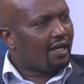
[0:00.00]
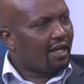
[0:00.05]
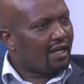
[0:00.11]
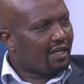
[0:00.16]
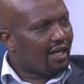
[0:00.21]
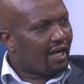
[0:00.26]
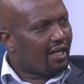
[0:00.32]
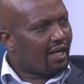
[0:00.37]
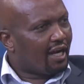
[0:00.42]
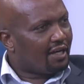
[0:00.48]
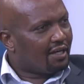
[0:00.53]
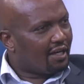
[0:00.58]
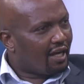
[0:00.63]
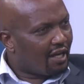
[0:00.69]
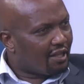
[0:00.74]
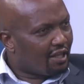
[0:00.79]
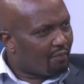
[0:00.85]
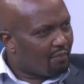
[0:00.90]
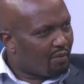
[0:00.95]
and
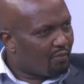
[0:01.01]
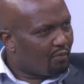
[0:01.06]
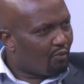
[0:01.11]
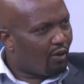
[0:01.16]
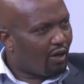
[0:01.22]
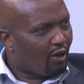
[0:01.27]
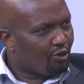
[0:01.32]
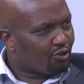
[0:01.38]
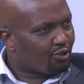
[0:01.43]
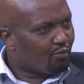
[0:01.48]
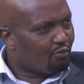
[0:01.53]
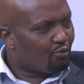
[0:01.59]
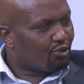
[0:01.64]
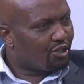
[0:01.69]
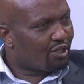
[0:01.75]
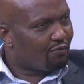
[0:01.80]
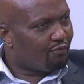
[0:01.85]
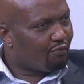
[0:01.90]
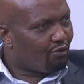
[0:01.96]
other people are also
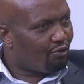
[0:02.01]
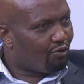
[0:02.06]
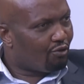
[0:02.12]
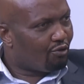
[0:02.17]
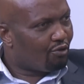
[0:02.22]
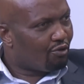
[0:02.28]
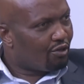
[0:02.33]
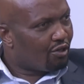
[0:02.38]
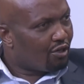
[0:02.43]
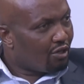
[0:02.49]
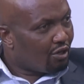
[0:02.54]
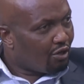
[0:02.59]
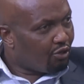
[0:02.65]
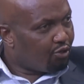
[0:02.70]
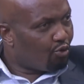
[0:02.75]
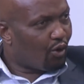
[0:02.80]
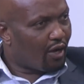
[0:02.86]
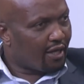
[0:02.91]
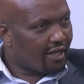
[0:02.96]
pushing for
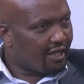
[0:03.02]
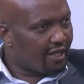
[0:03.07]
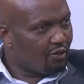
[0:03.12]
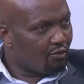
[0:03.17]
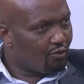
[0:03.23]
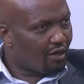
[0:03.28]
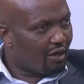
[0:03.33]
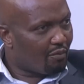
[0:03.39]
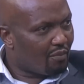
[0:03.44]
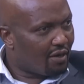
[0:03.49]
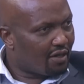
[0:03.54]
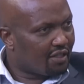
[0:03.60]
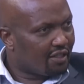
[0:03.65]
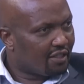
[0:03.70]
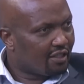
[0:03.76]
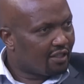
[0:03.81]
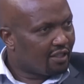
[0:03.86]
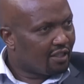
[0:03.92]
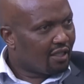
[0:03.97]
Duake in Unkambani.
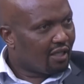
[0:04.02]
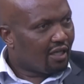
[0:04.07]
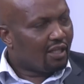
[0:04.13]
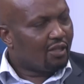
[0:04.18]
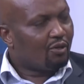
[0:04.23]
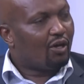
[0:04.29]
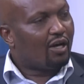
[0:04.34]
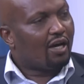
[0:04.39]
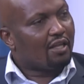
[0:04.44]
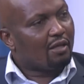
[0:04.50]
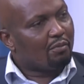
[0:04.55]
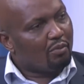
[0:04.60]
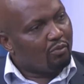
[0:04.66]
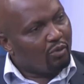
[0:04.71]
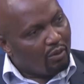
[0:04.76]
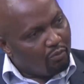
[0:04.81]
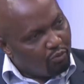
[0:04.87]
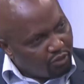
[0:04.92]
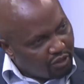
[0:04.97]
The other people
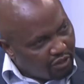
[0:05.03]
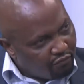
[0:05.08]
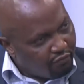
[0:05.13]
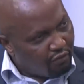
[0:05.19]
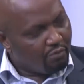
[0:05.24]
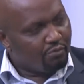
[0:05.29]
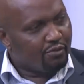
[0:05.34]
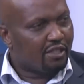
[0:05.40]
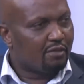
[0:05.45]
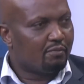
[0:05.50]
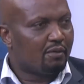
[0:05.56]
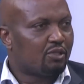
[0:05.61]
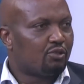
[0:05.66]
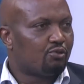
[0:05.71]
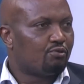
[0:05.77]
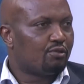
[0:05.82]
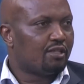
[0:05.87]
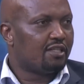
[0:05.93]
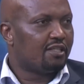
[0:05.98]
are pushing for Mzima
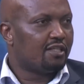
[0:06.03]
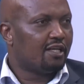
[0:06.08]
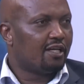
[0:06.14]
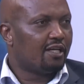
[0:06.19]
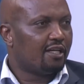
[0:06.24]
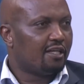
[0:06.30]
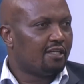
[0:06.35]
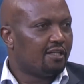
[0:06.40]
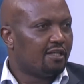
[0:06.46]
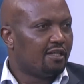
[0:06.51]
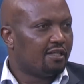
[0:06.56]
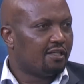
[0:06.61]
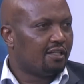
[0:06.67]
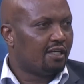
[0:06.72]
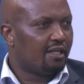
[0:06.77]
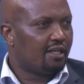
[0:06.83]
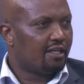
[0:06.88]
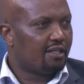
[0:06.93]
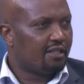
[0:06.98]
too in
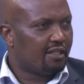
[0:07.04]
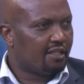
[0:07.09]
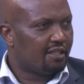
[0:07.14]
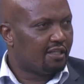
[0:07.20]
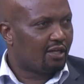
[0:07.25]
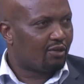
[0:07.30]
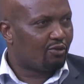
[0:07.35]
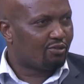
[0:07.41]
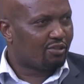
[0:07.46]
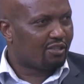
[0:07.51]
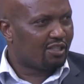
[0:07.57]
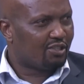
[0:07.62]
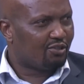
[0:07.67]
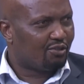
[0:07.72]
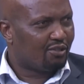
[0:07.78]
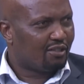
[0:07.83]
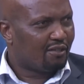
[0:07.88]
the Coast region.